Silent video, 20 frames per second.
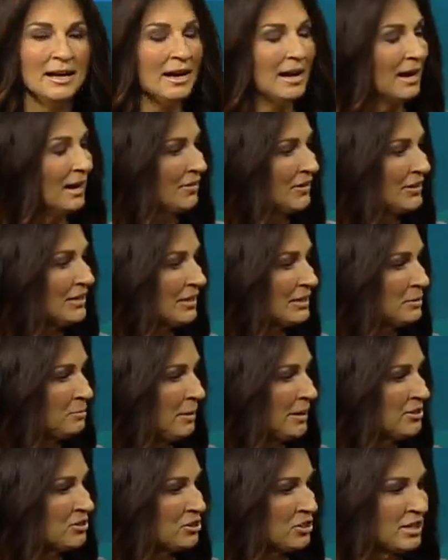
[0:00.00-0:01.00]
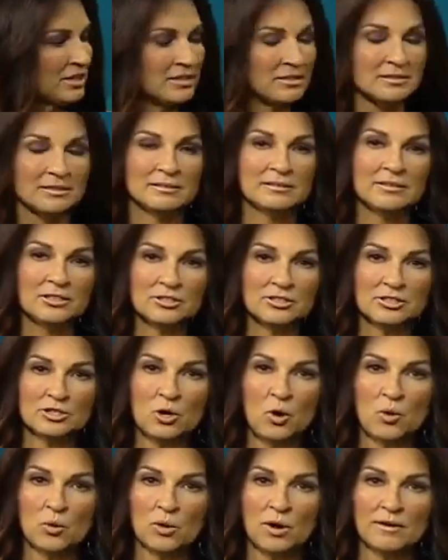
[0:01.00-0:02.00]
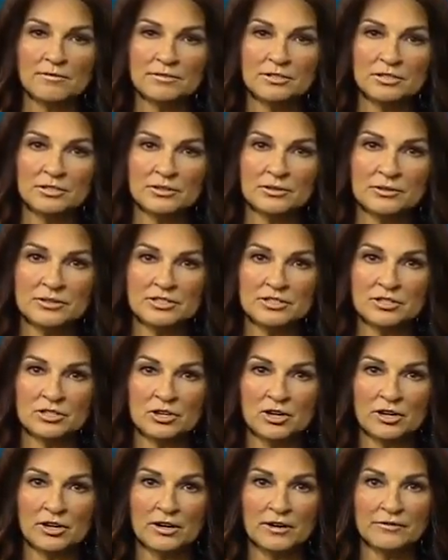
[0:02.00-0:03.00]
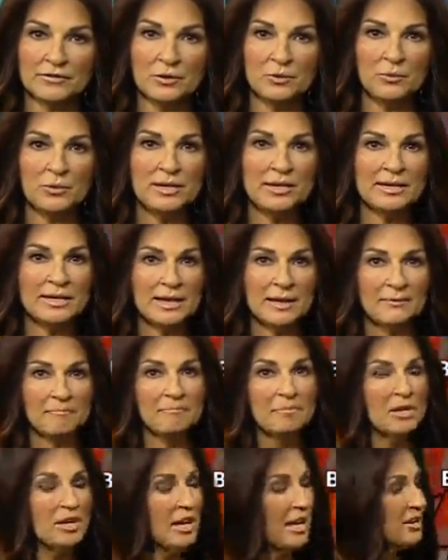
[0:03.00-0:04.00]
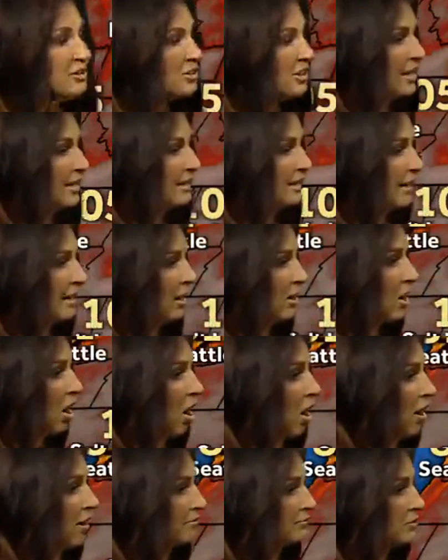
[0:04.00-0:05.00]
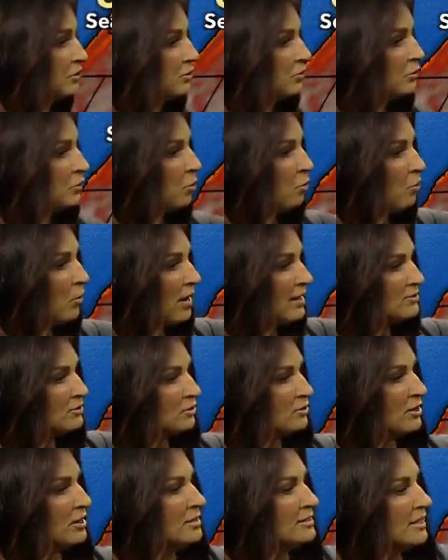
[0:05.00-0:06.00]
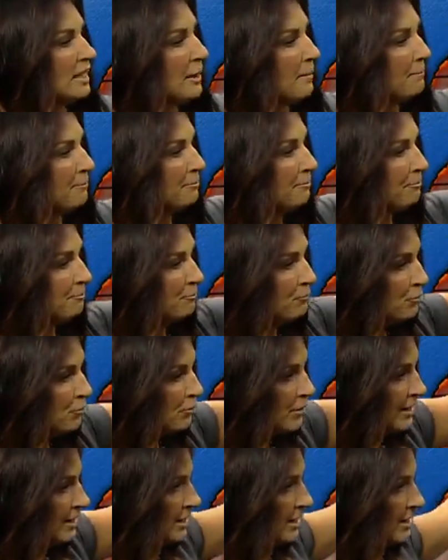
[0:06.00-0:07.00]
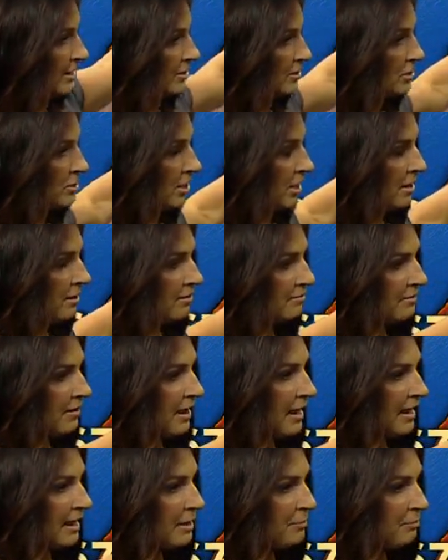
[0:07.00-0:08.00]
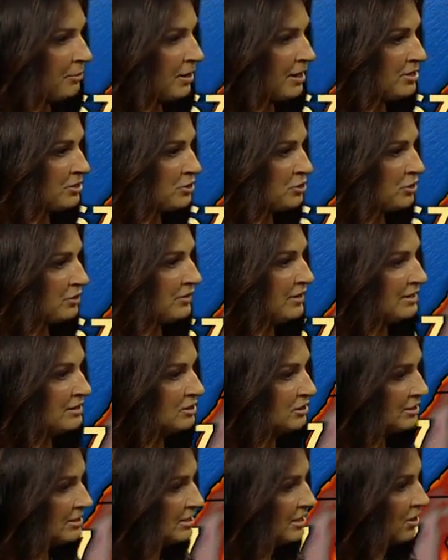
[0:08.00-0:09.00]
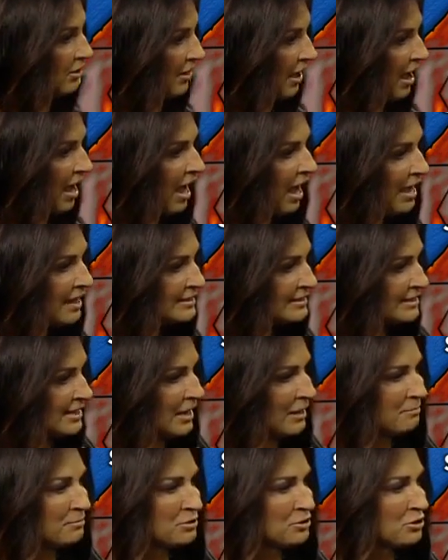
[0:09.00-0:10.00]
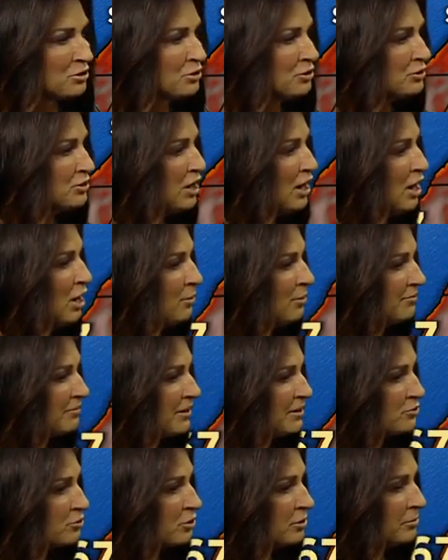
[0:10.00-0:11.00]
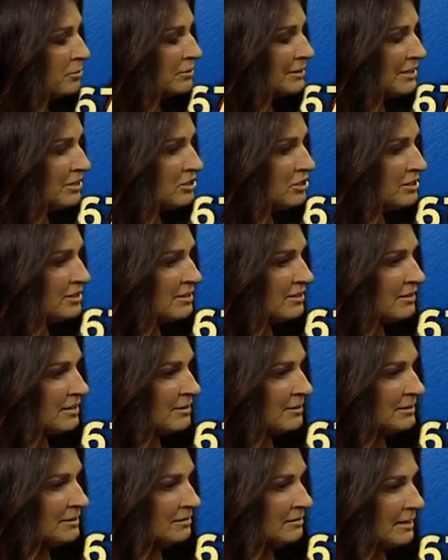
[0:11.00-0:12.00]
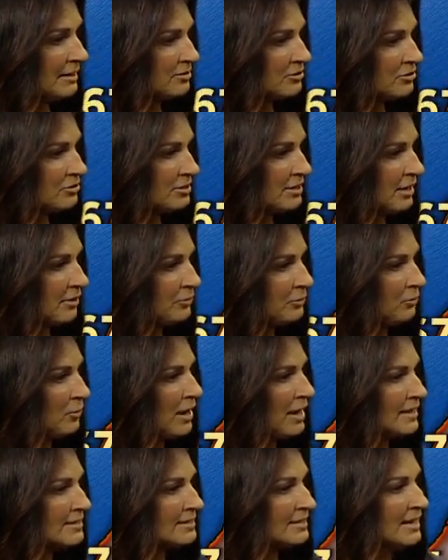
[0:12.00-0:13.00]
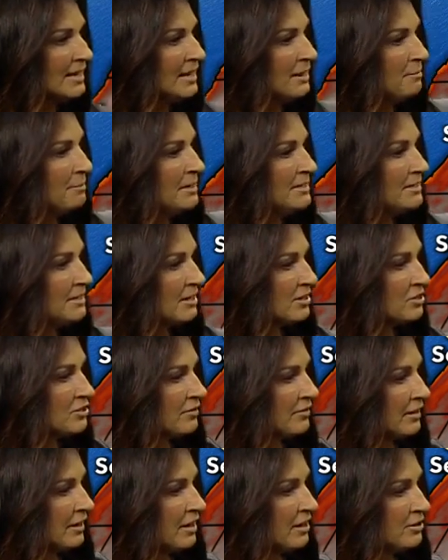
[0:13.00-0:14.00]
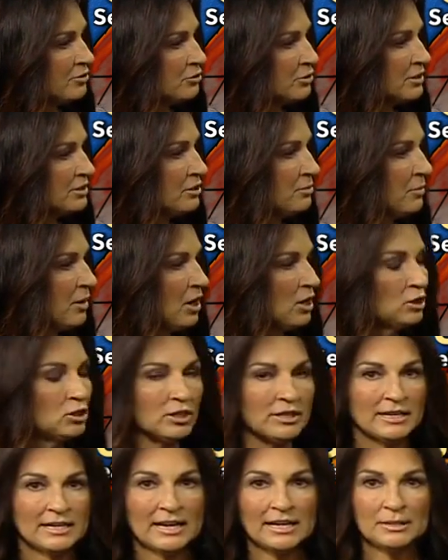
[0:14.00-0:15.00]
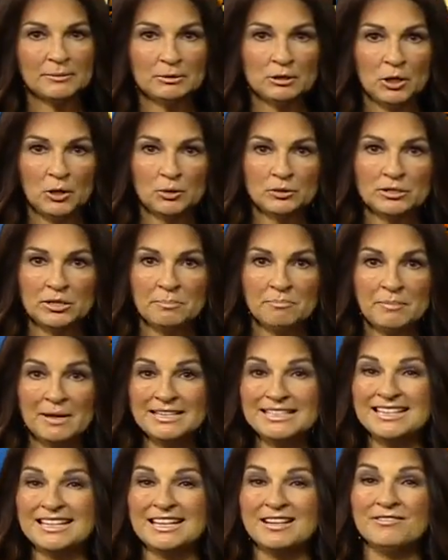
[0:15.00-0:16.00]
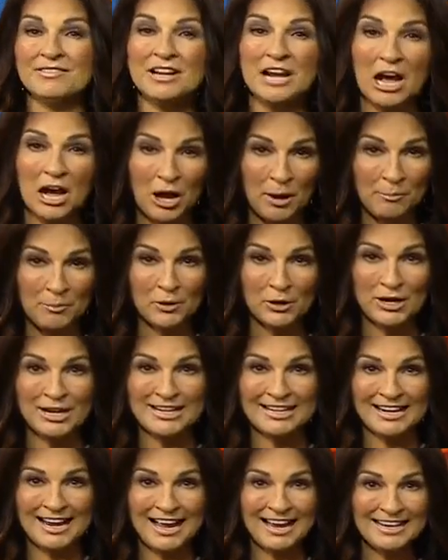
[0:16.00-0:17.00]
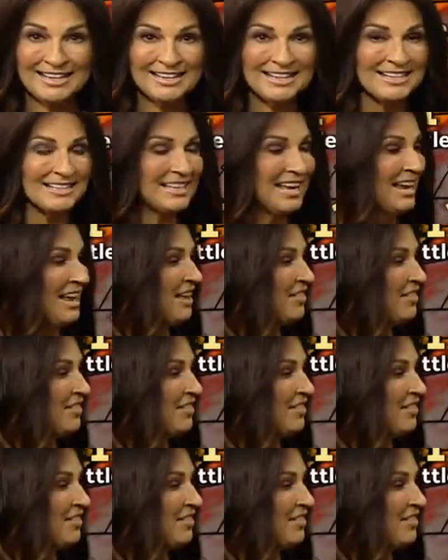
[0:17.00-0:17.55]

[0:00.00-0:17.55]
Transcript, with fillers: Uh, the next best chance looks to to hold off till the start of the weekend. And check it out. Off to the west, there is a ridge of high pressure and then see the hot temperatures. We've got triple digits in the desert southwest, midsection of the country tomorrow looking at low to mid to even upper 90s.